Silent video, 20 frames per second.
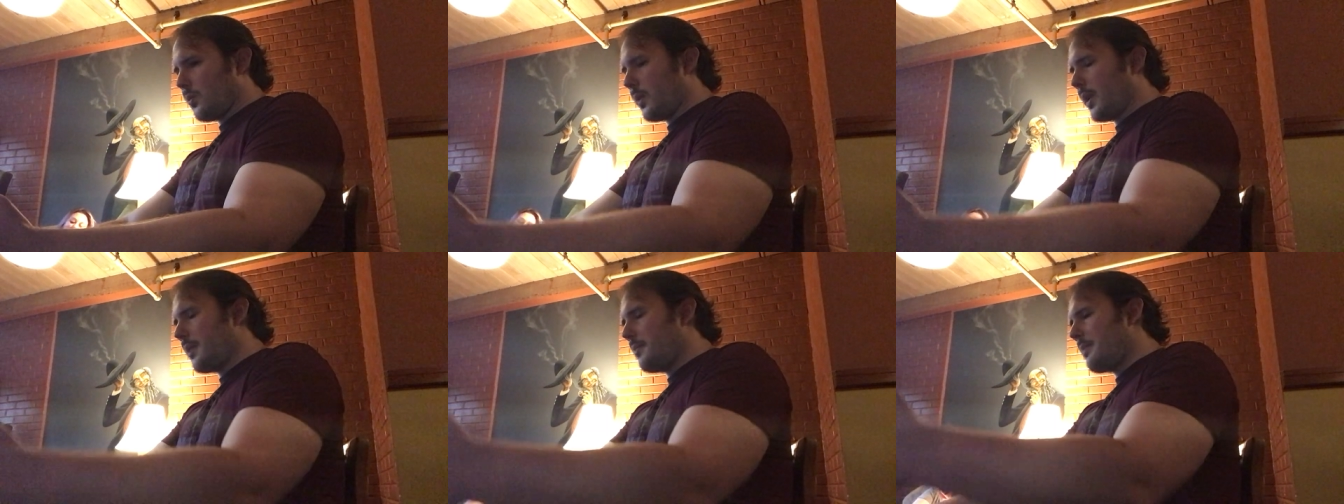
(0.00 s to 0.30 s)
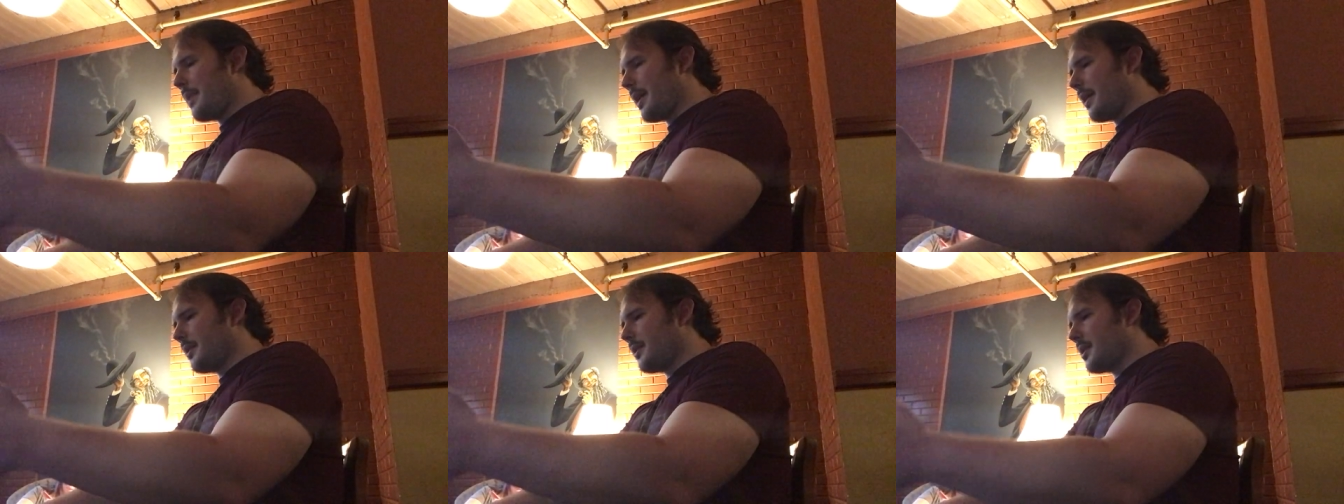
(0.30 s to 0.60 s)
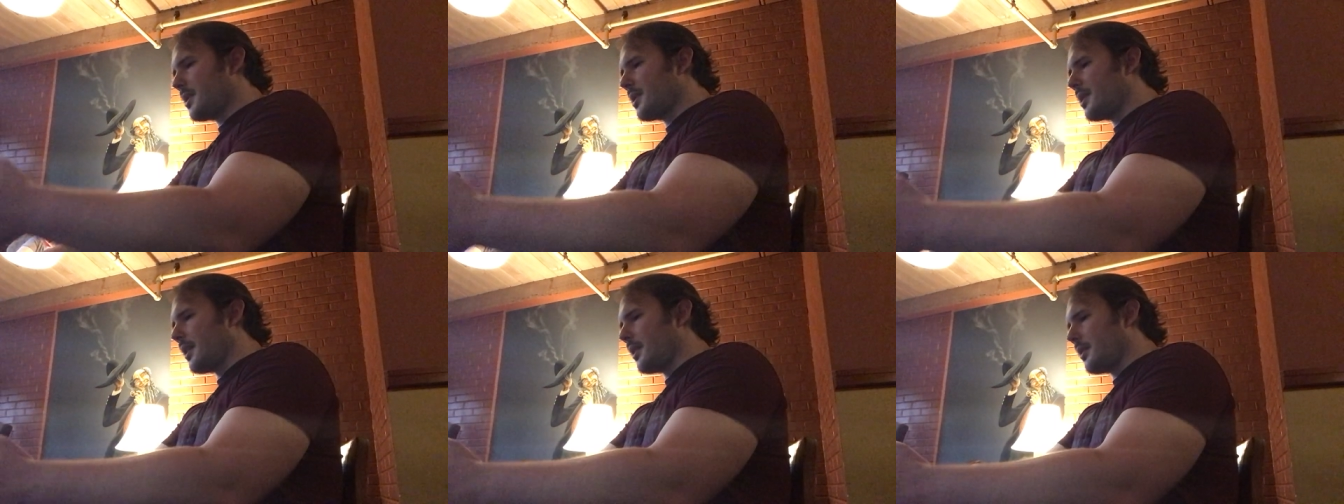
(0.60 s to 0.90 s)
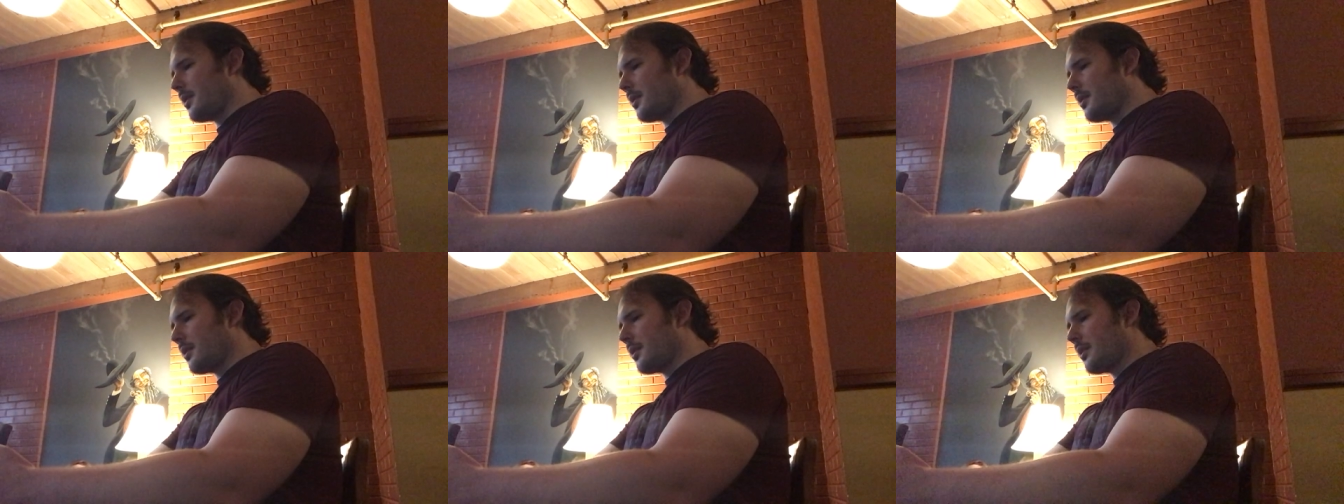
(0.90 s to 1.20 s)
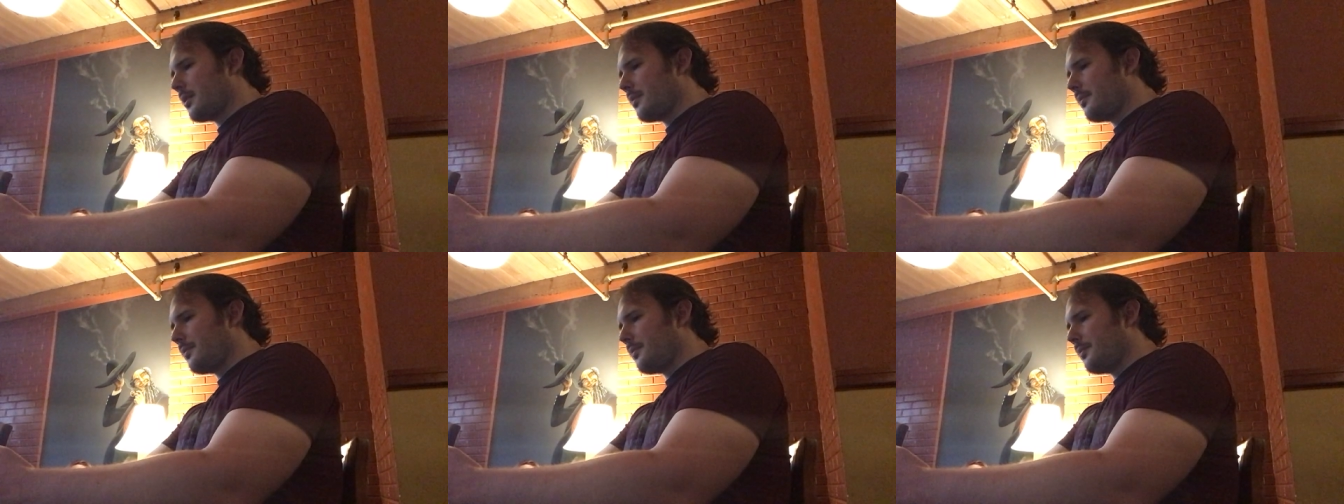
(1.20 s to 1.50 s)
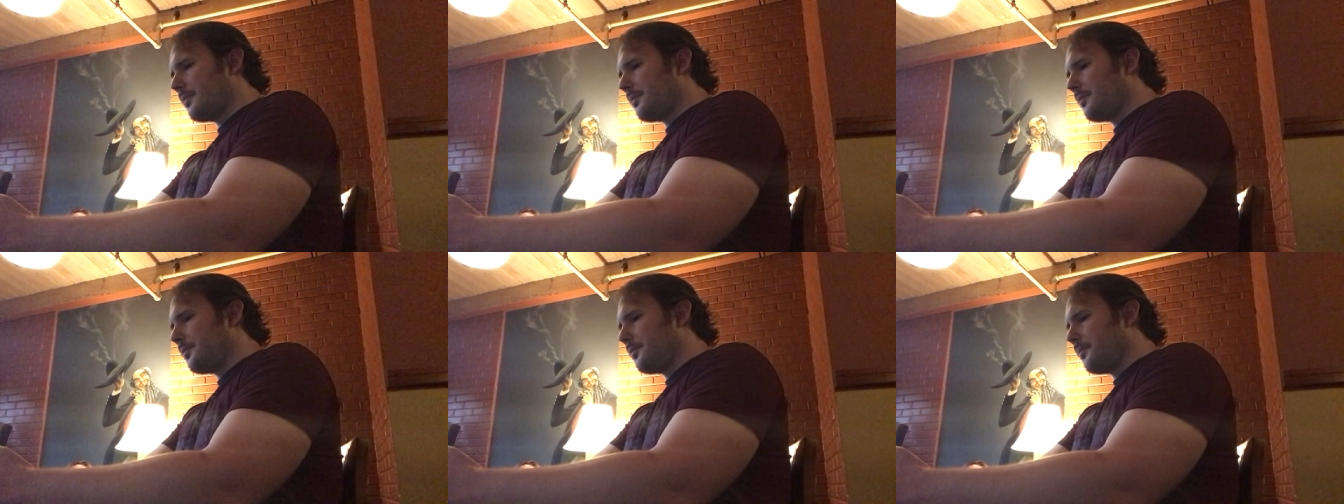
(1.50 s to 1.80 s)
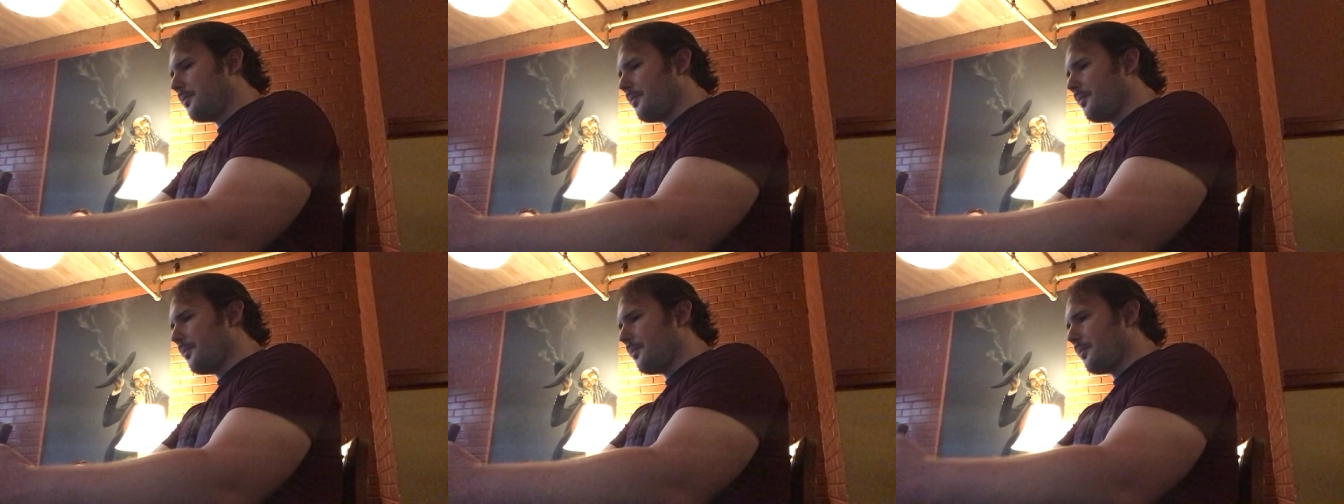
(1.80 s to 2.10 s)
when man sinned,
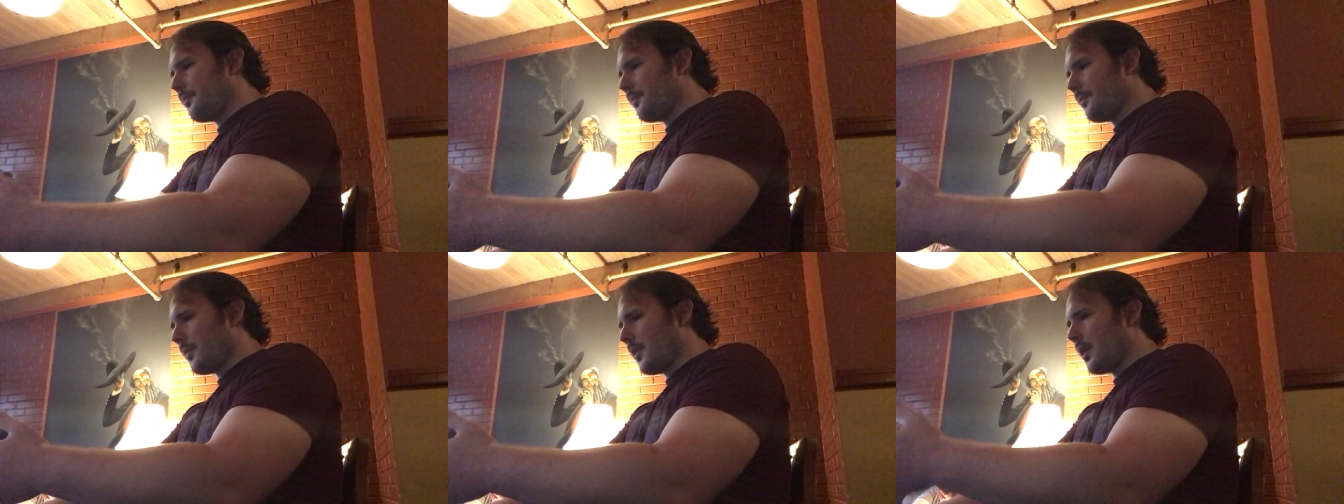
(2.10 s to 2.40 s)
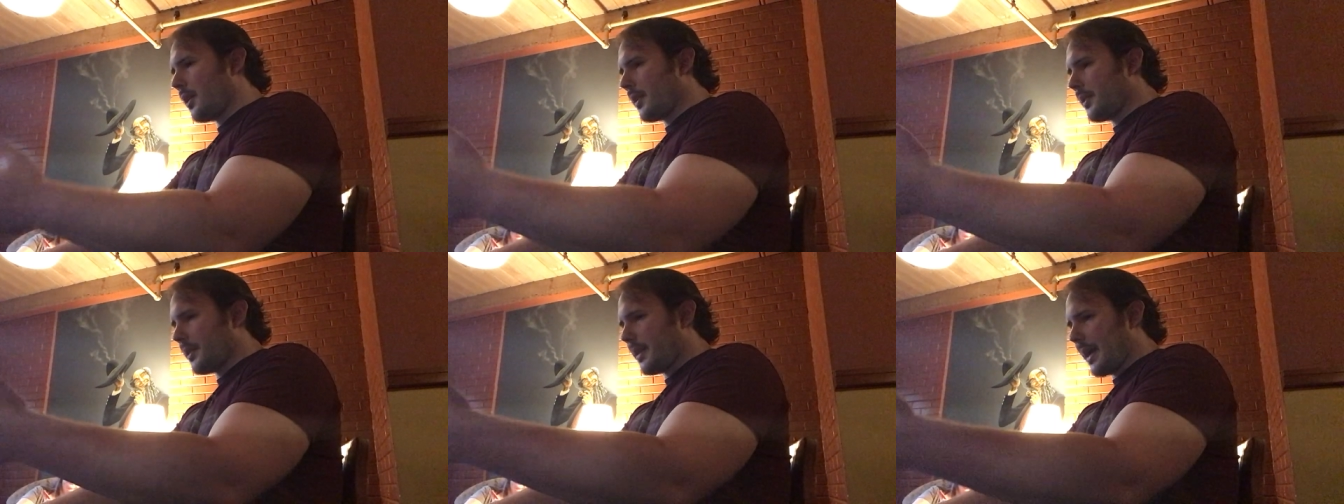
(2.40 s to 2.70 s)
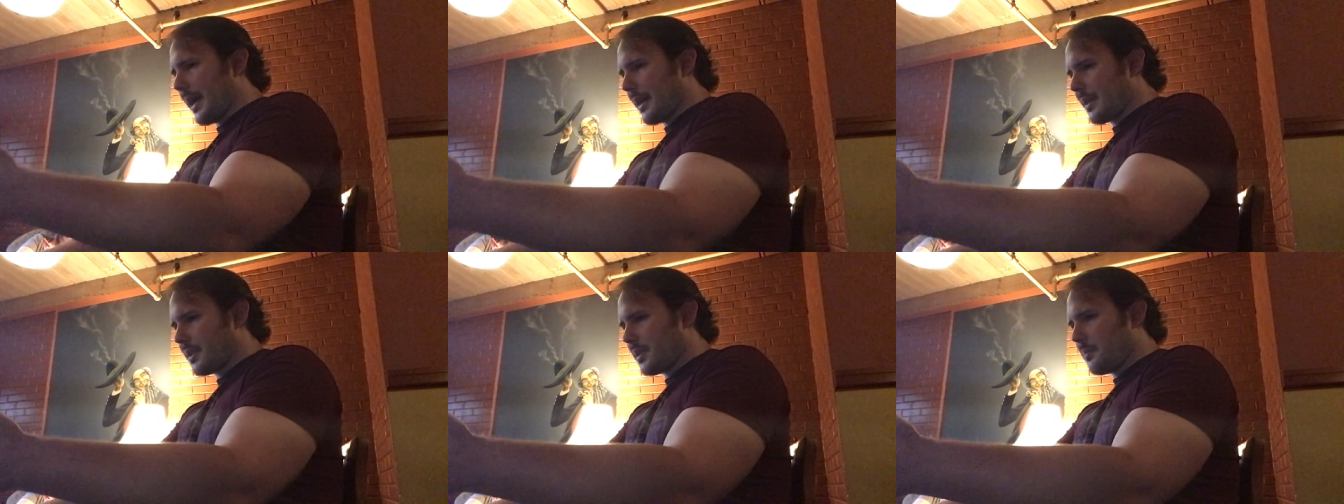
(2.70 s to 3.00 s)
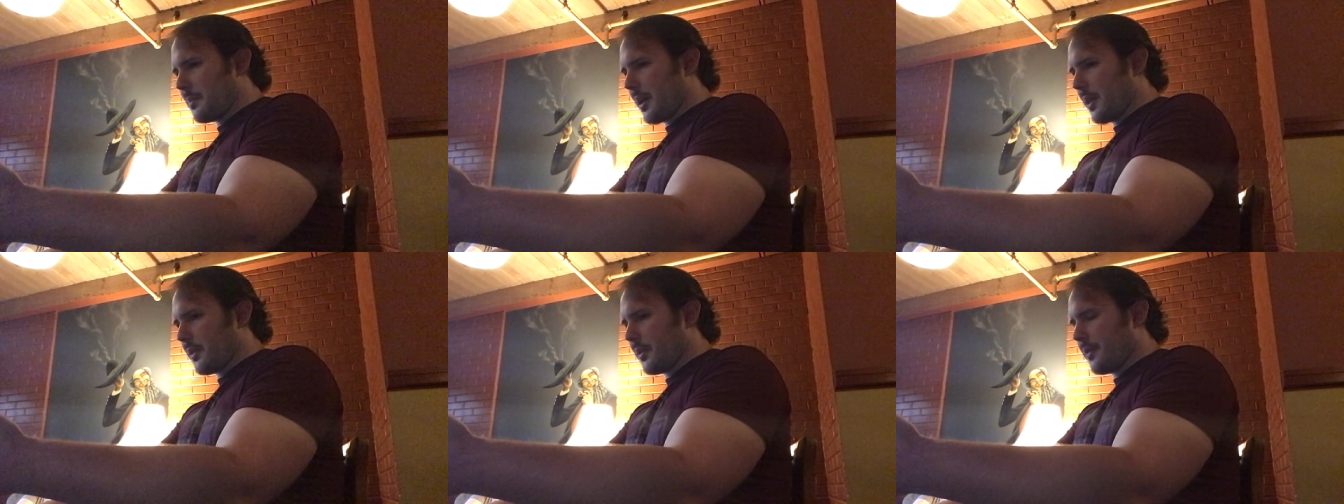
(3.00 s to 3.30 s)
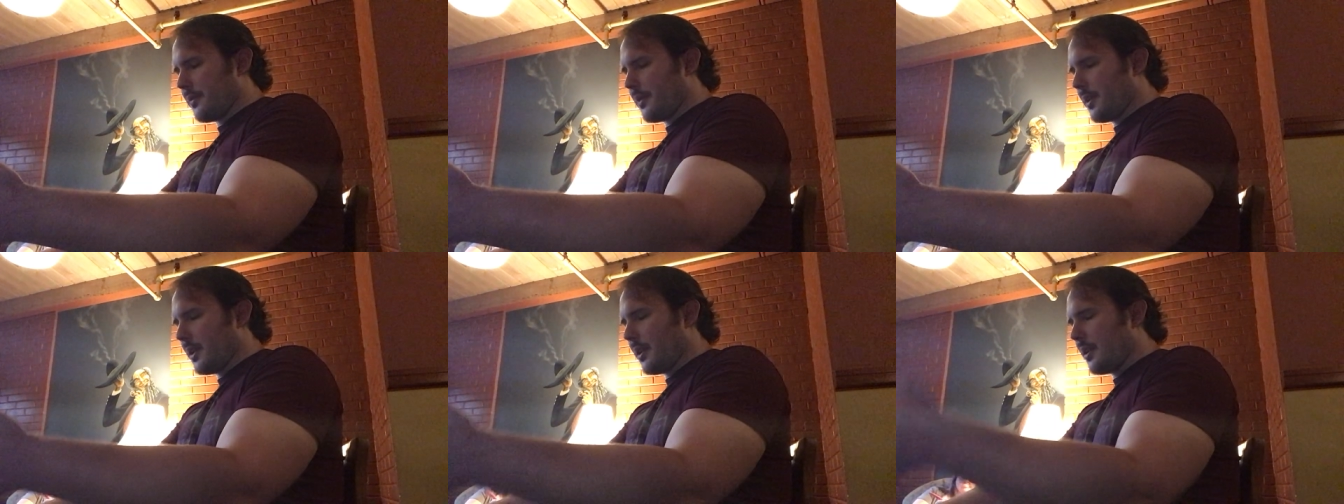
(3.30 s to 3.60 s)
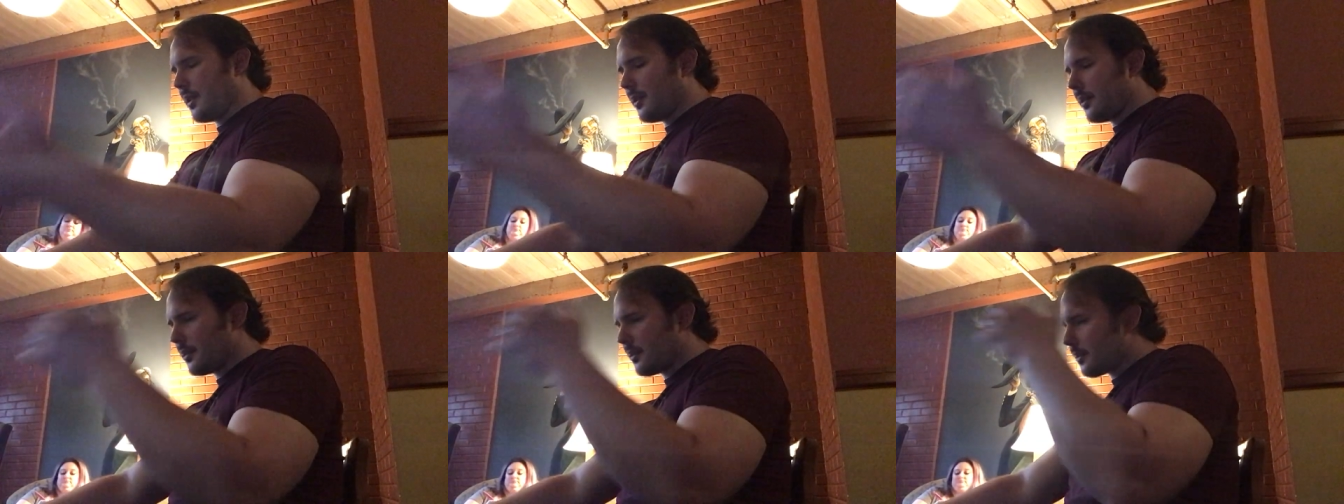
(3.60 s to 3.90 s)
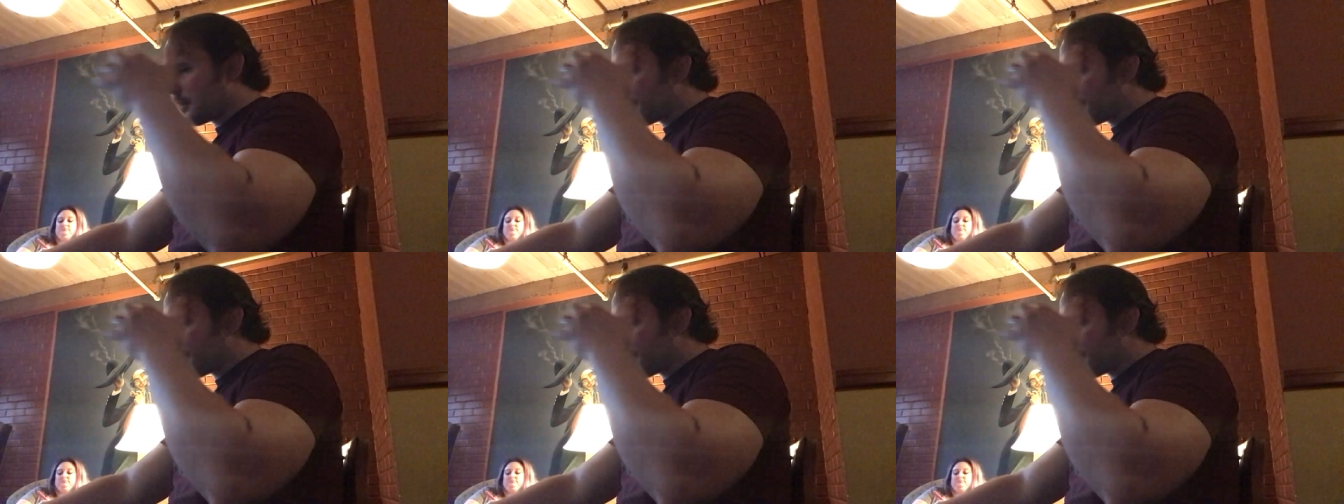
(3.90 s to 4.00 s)
God cast him out of the